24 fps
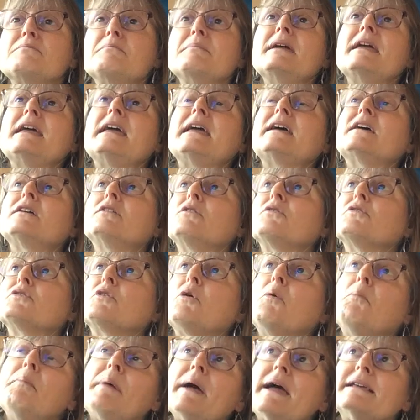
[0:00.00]
meal, or
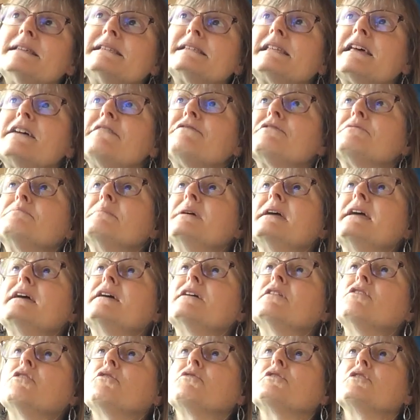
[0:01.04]
your best ever
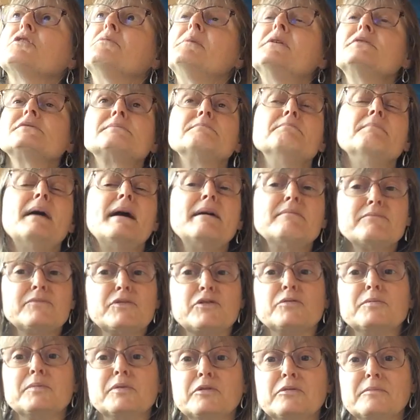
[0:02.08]
meal, or your most
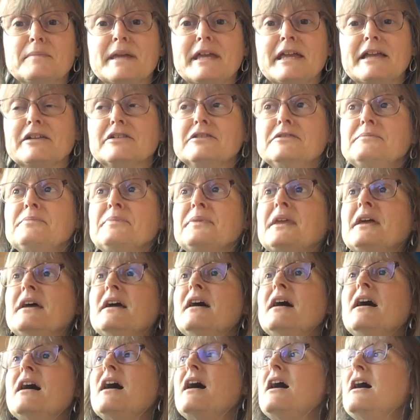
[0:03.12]
memorable meal.
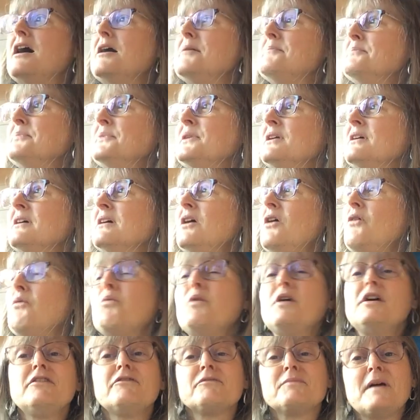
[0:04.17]

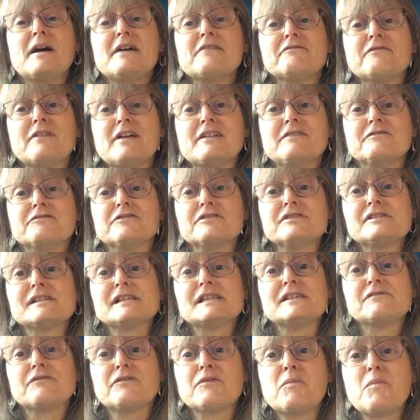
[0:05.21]
One of my favourites
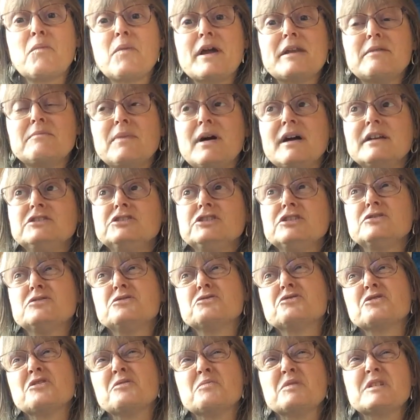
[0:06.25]
is from when my
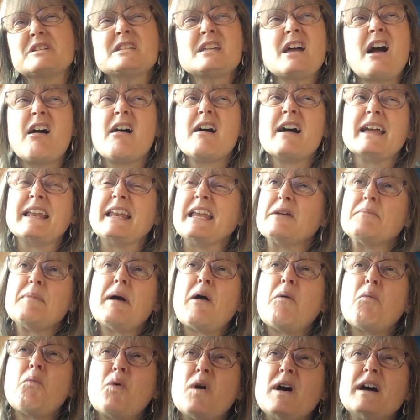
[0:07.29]
children were tiny,
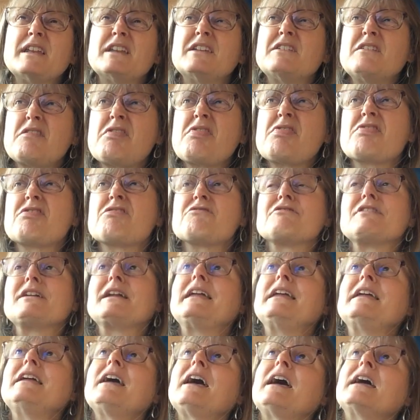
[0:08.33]
about 1 and
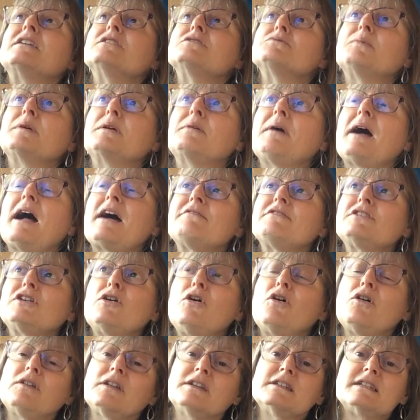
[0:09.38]
3, and we were having a
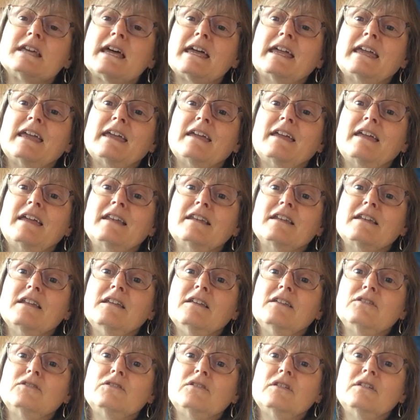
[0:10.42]
holiday in
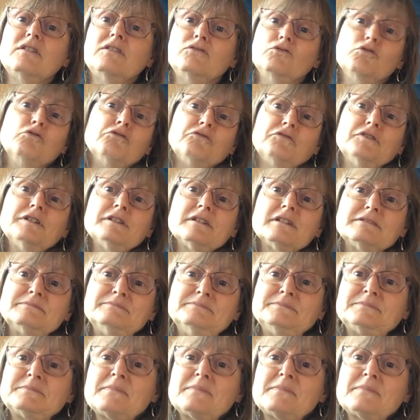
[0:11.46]
Norfolk,